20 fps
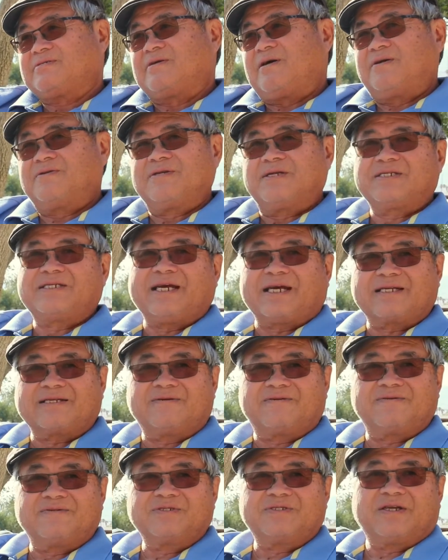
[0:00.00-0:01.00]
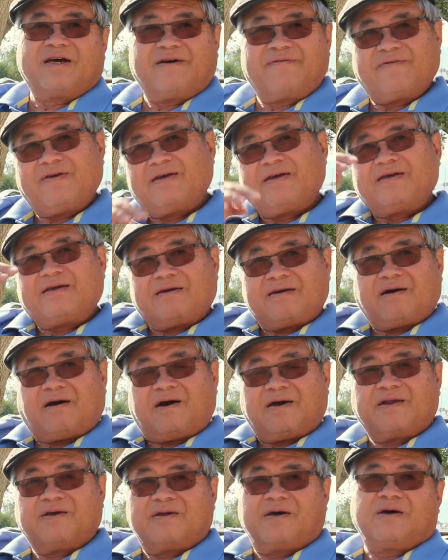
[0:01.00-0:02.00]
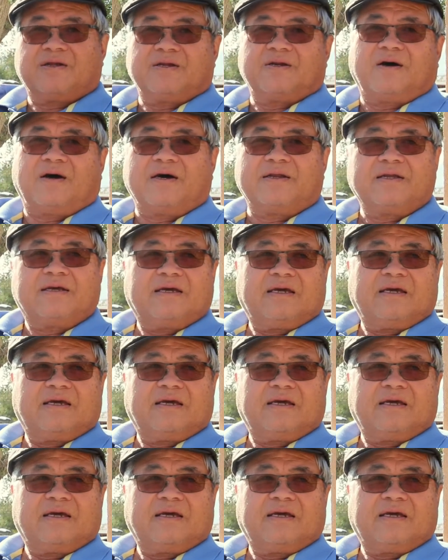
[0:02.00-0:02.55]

all the technical stuff, on and on and on.